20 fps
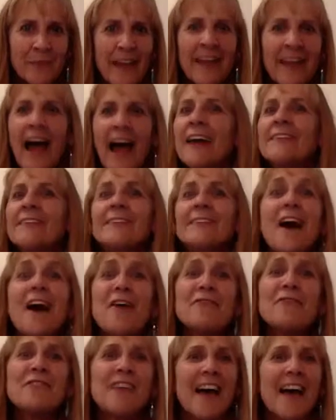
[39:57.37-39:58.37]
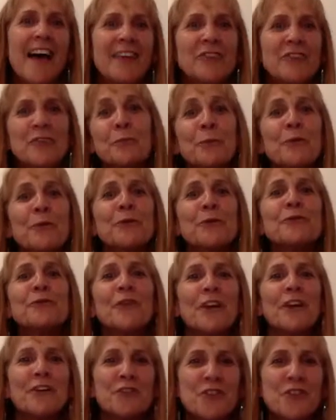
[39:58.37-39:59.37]
And I love that. So it's a
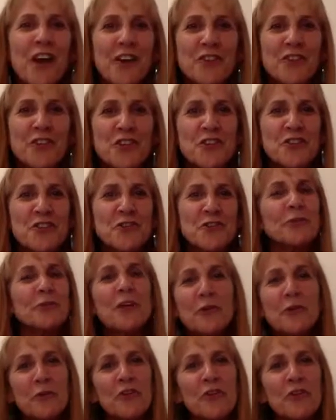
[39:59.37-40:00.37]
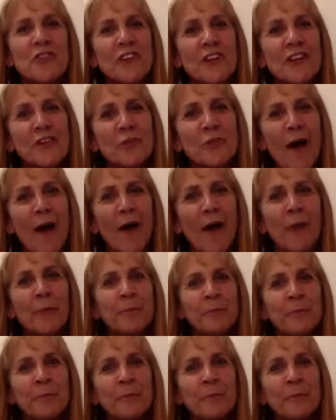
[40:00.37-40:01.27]
beautiful introduction to literacy as well.